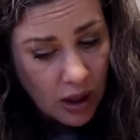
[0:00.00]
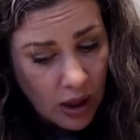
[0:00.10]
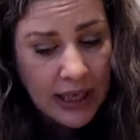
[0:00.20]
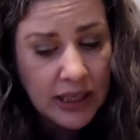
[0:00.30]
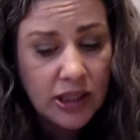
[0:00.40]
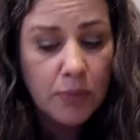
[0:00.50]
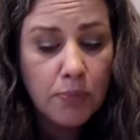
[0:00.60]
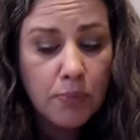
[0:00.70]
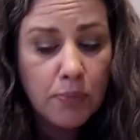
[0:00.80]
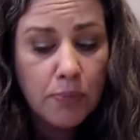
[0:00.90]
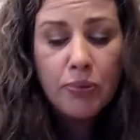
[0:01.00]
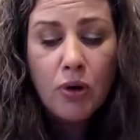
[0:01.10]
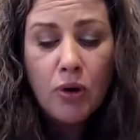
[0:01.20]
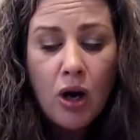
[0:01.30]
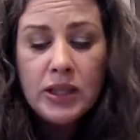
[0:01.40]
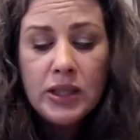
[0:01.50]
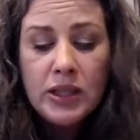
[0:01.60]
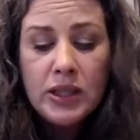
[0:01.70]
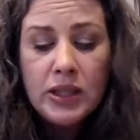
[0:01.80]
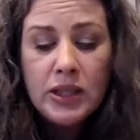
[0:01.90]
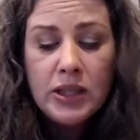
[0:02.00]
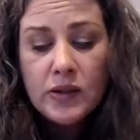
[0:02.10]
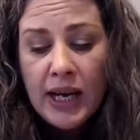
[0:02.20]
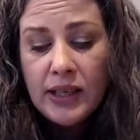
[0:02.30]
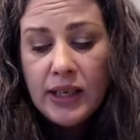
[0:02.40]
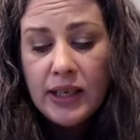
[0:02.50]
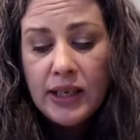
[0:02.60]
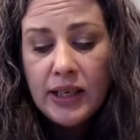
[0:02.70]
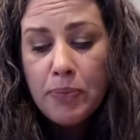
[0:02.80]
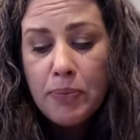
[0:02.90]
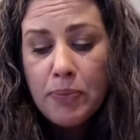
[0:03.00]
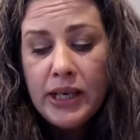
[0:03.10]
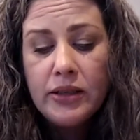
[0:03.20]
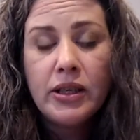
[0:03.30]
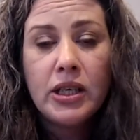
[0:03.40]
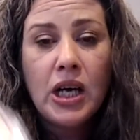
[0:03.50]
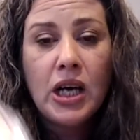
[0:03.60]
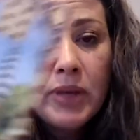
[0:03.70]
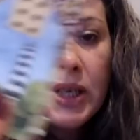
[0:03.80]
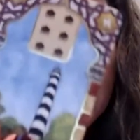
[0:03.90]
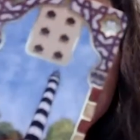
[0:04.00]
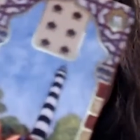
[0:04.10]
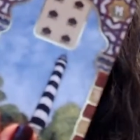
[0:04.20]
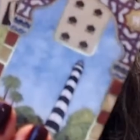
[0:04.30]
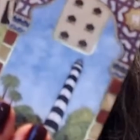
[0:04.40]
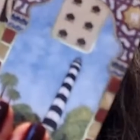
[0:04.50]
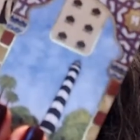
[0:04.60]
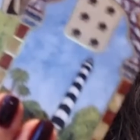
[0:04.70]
it's a broken promise, and he separated the government from it there.